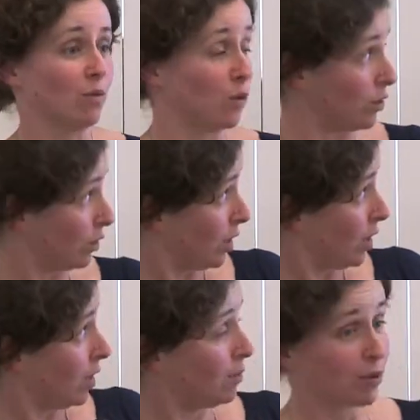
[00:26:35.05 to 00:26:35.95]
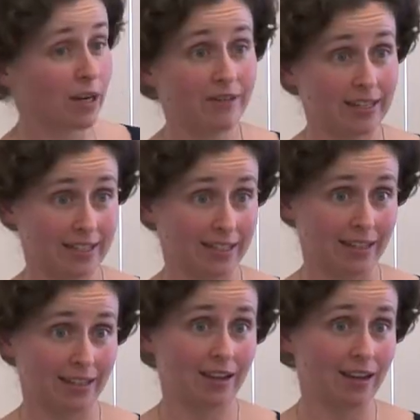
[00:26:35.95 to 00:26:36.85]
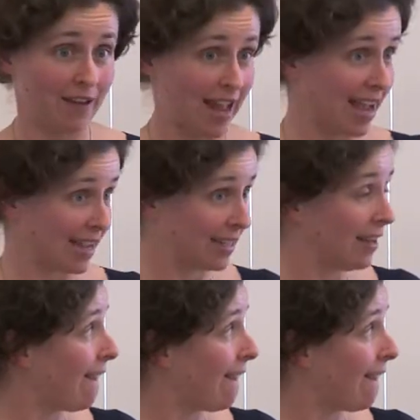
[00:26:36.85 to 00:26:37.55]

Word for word: wouldn't previously have had.